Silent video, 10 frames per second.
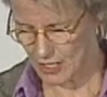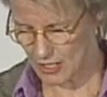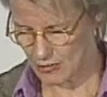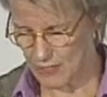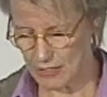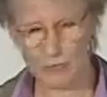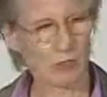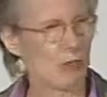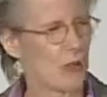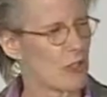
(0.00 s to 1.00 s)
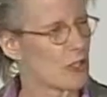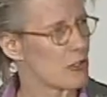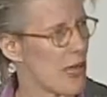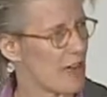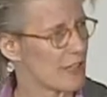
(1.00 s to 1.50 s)
you know, about
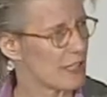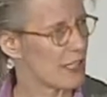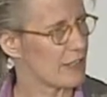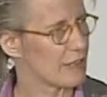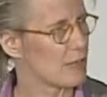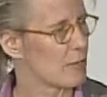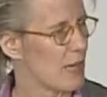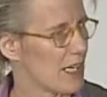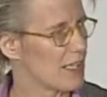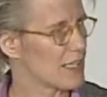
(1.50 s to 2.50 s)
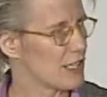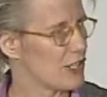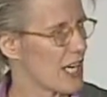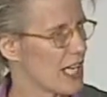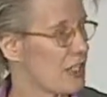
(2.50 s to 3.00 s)
reporters who advocate for policy
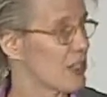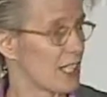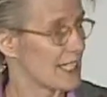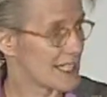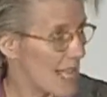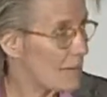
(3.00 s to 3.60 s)
change, like, is